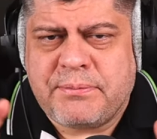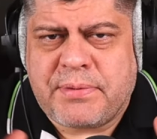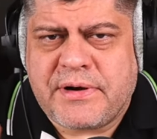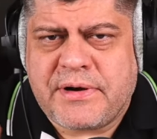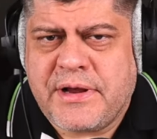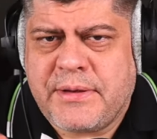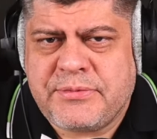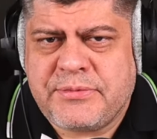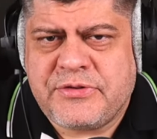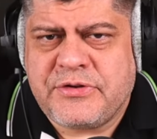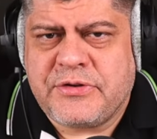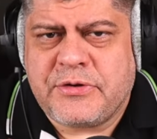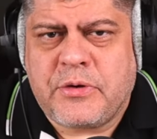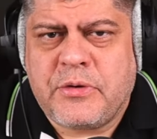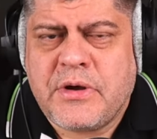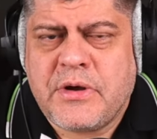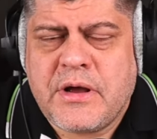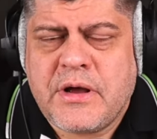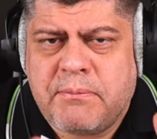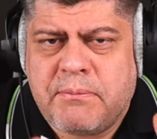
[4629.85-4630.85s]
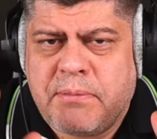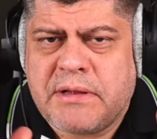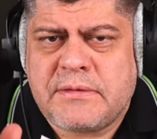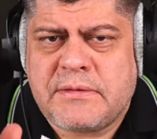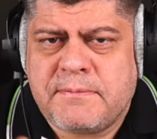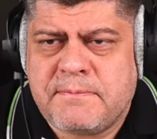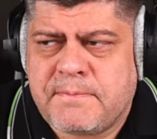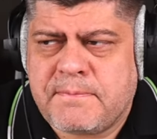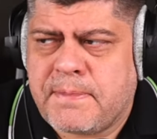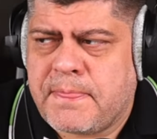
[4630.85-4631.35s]
Perhaps you know,
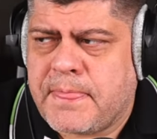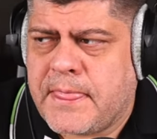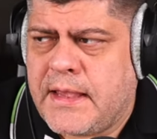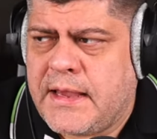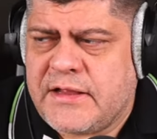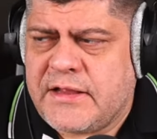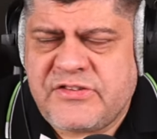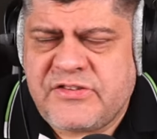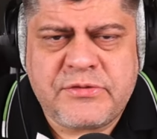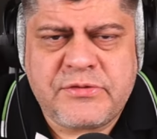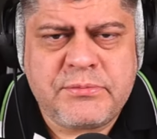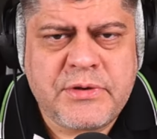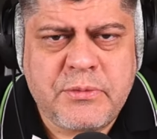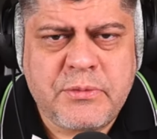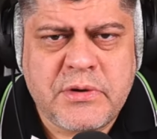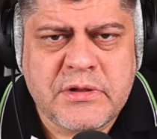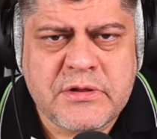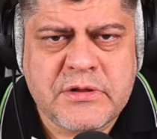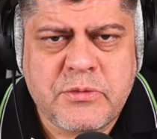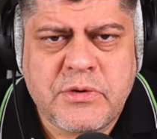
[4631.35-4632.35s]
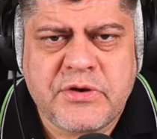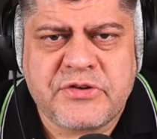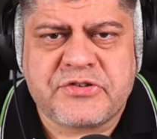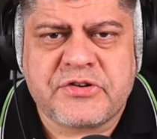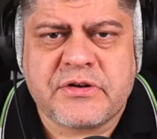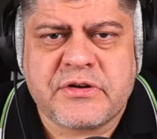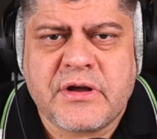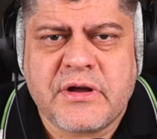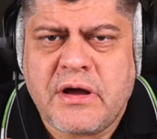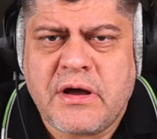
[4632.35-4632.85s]
but answer me one question: